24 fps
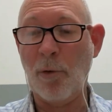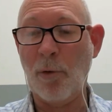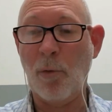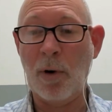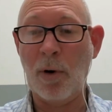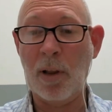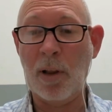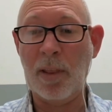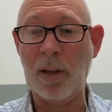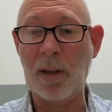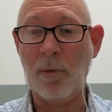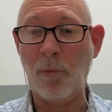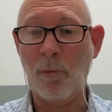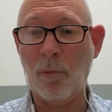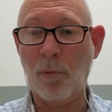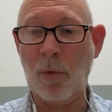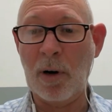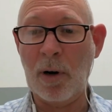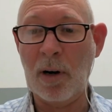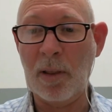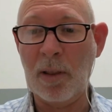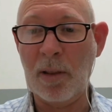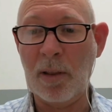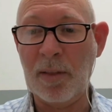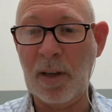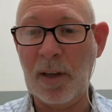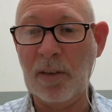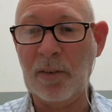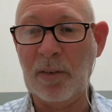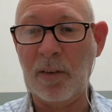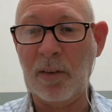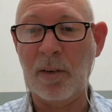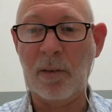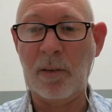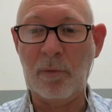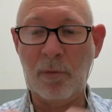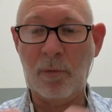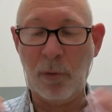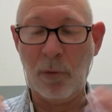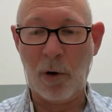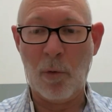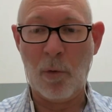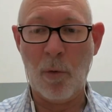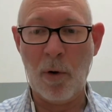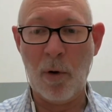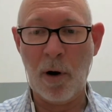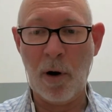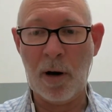or one of the things that
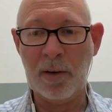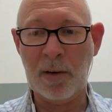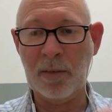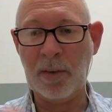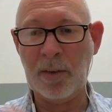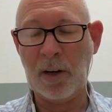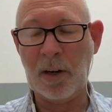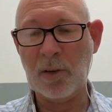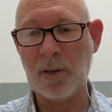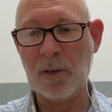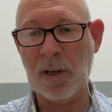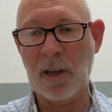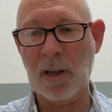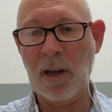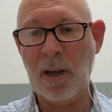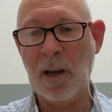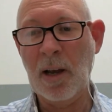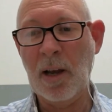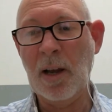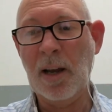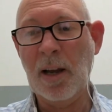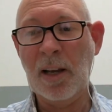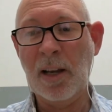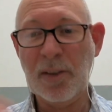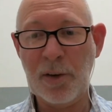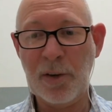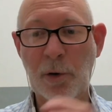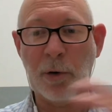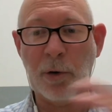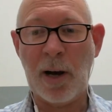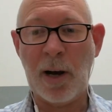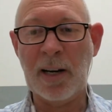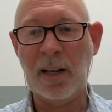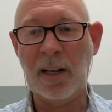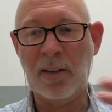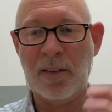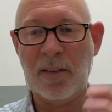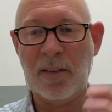required, is actually integrating